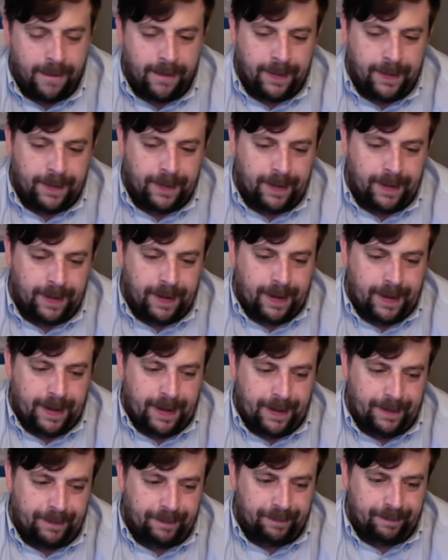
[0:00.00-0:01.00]

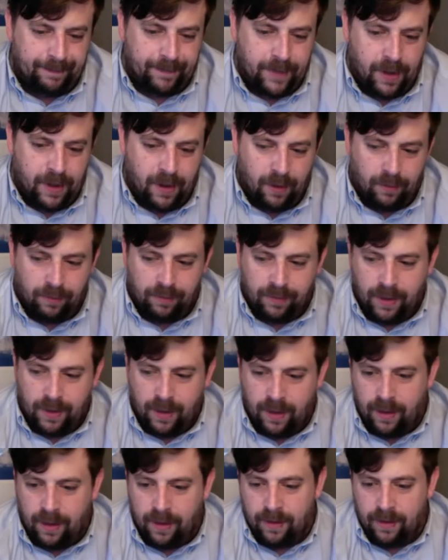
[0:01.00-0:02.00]
you know,
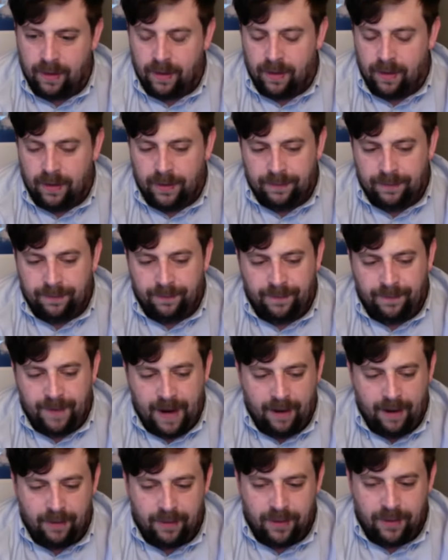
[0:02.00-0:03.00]
the
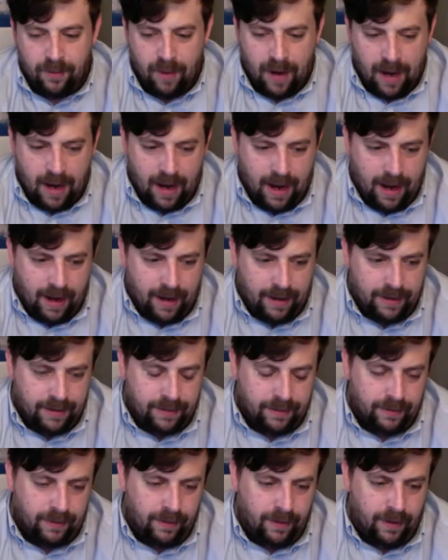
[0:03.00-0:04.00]
value add,
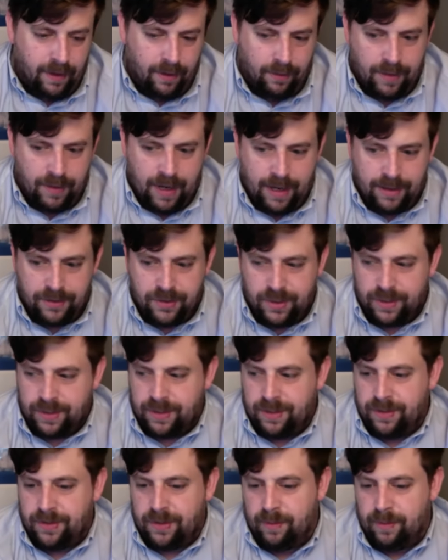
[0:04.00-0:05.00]
you know, not just
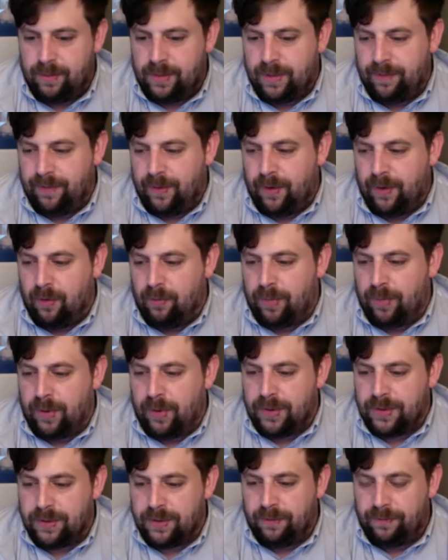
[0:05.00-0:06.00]
in terms of your own
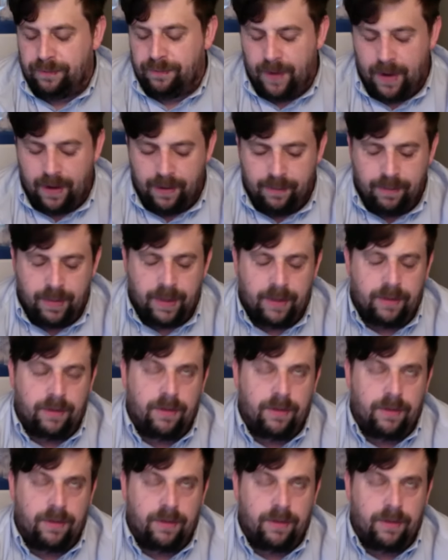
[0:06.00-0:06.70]
personal fun, but,